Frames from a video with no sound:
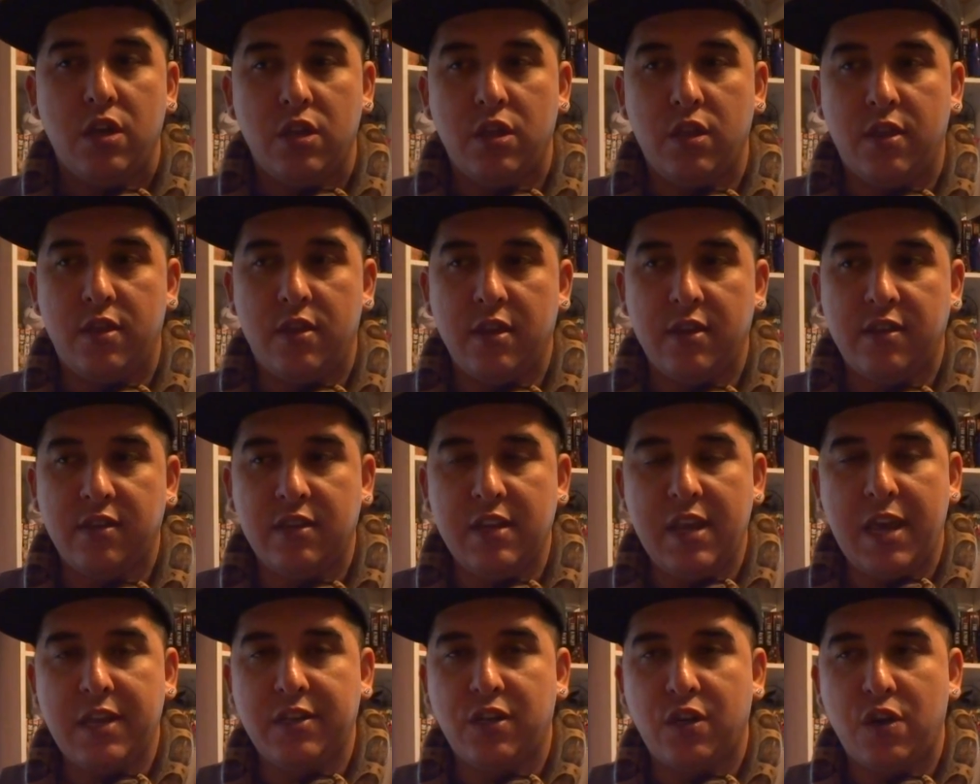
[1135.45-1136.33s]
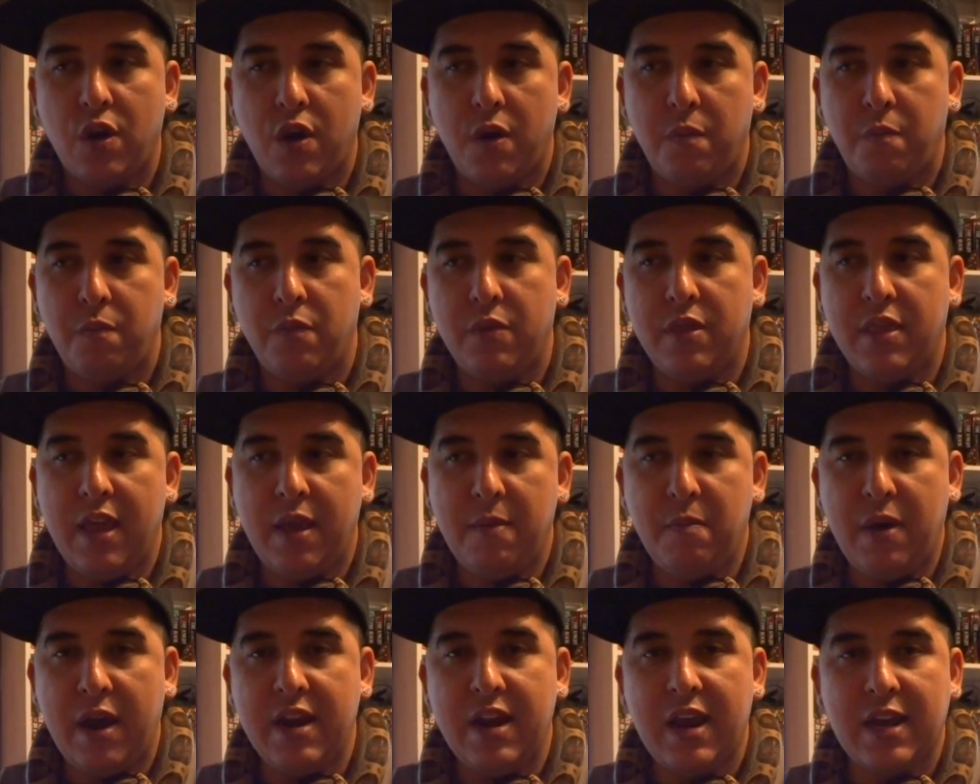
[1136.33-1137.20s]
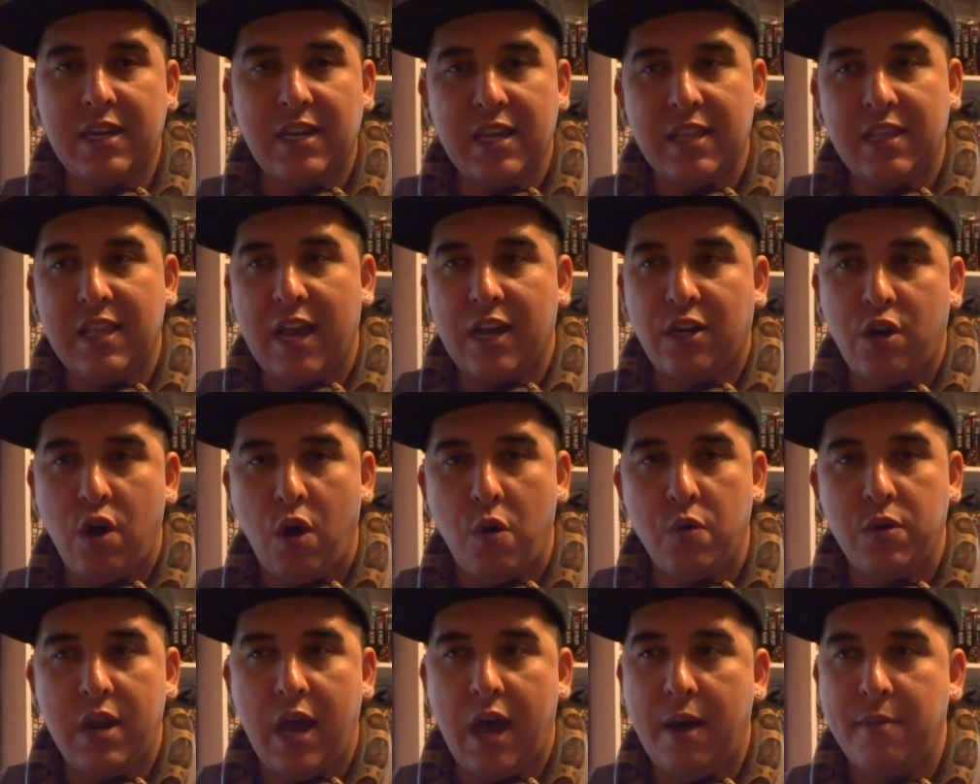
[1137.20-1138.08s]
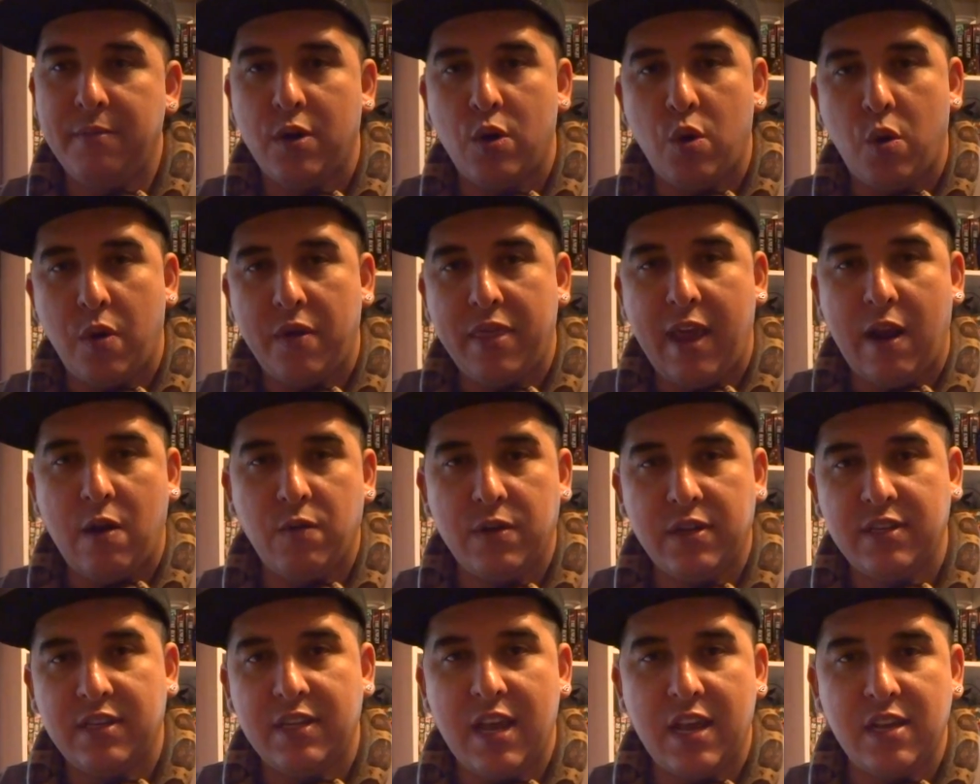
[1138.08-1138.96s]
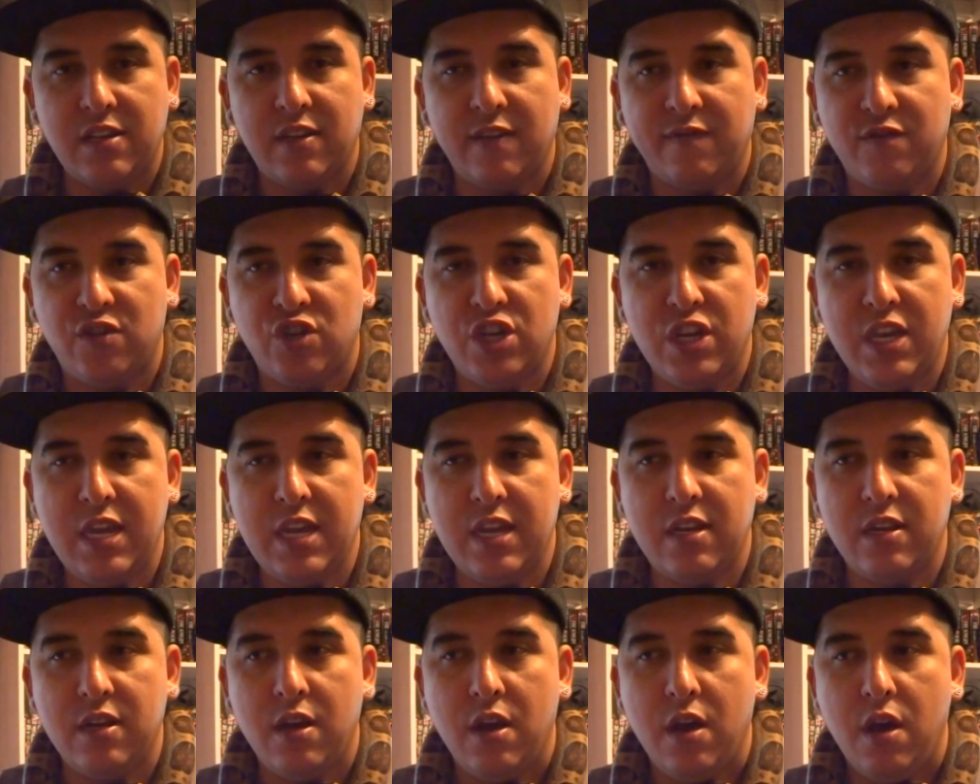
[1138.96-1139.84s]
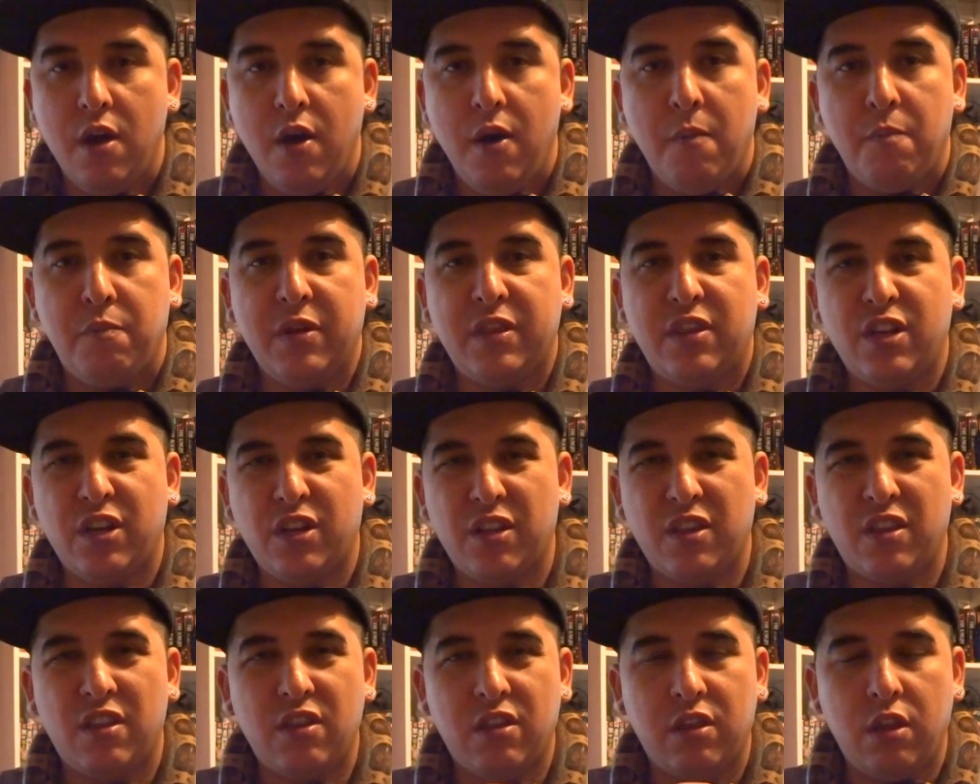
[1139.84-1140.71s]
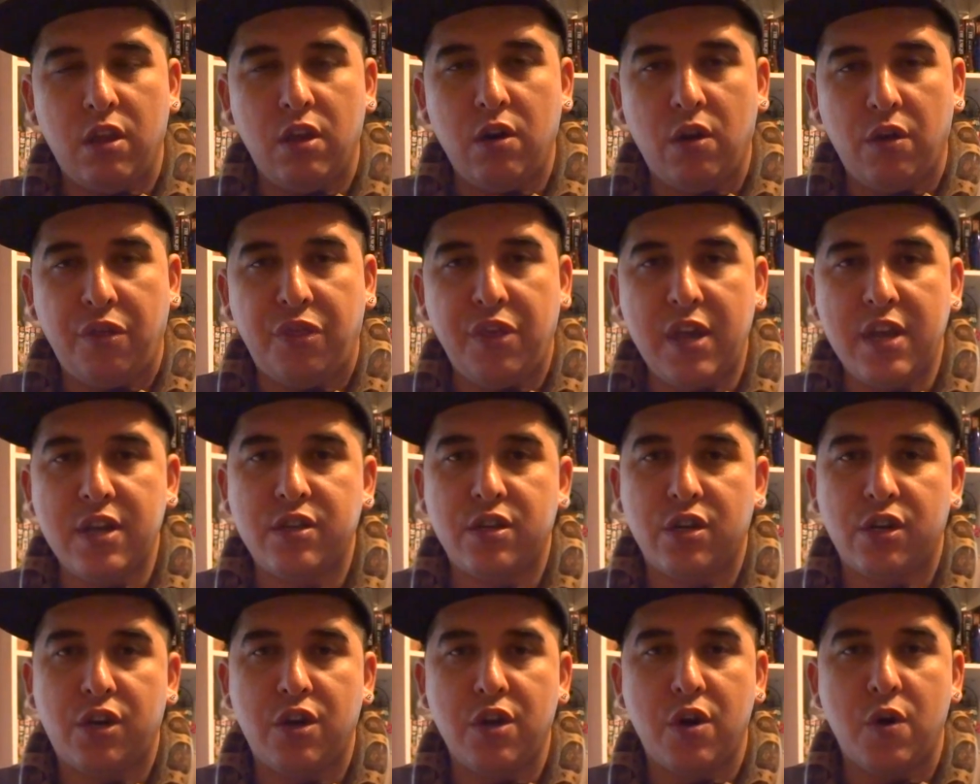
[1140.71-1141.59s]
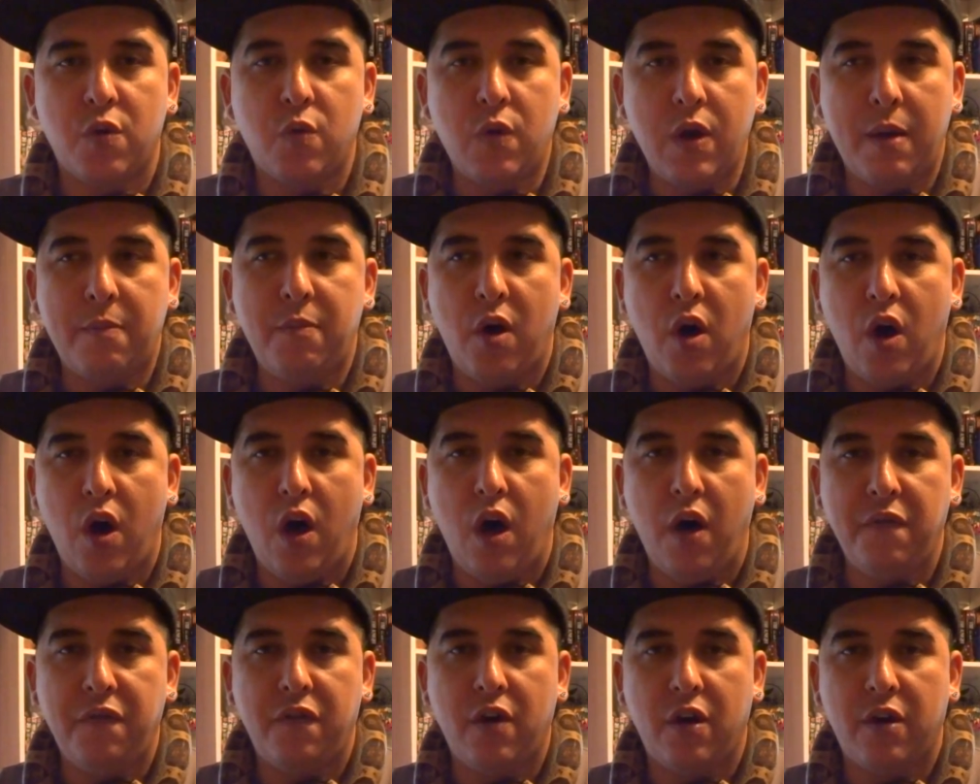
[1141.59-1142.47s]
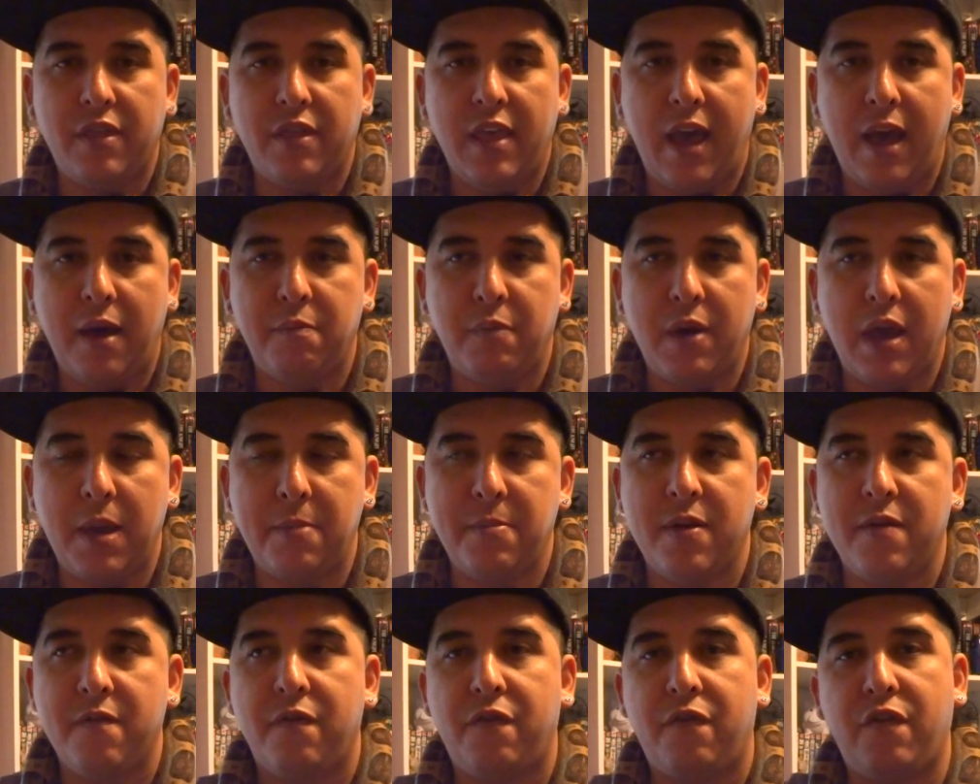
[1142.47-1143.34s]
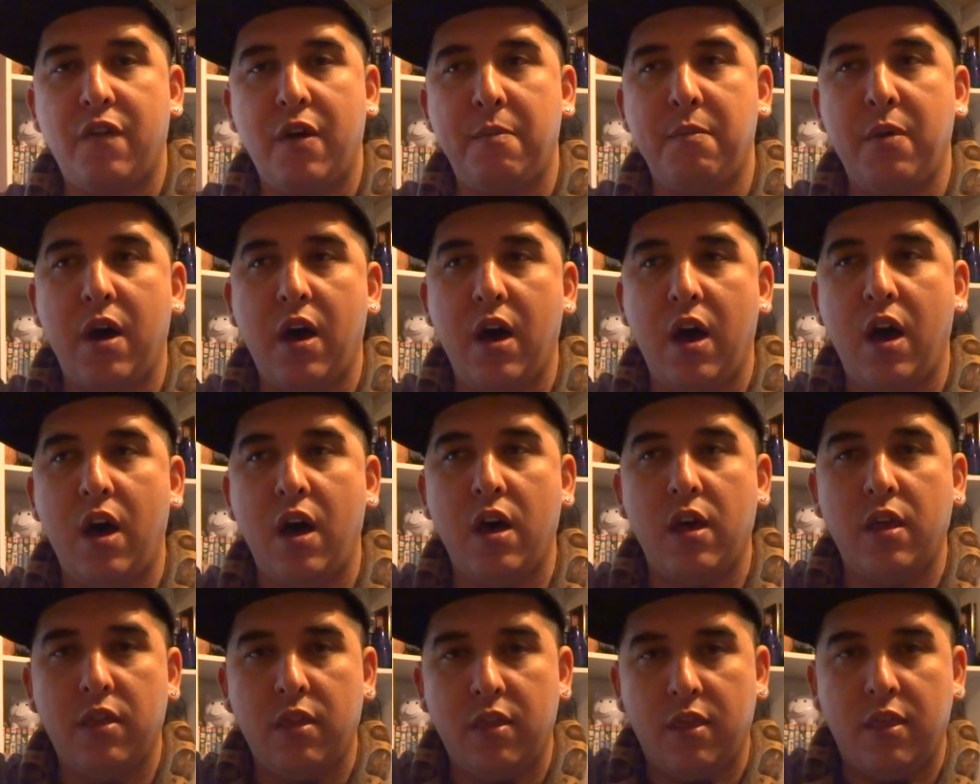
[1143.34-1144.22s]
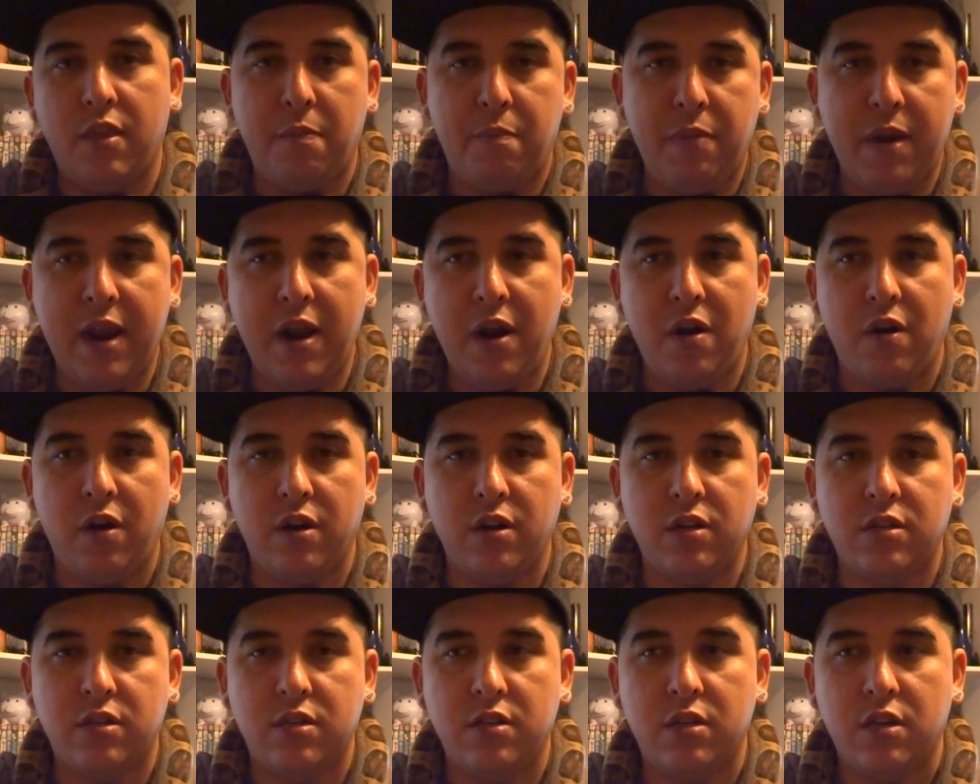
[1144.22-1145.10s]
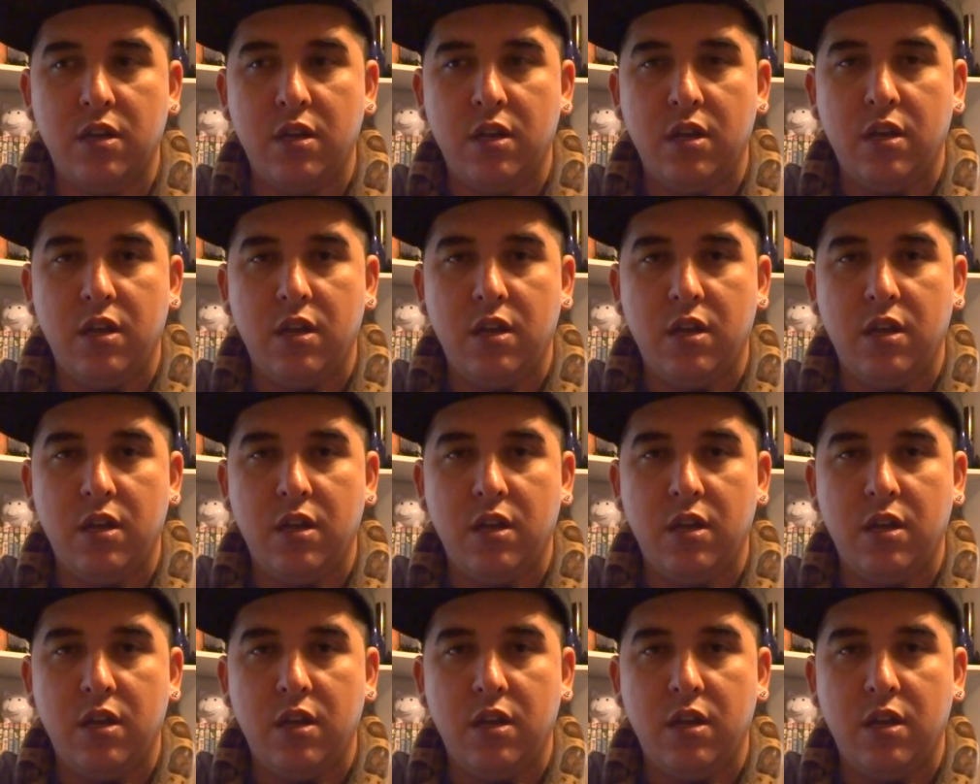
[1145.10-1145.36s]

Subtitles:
The snakes are they might not get that co-dominant or that recessive gene, but the little things are going to rub off that baby from the parents.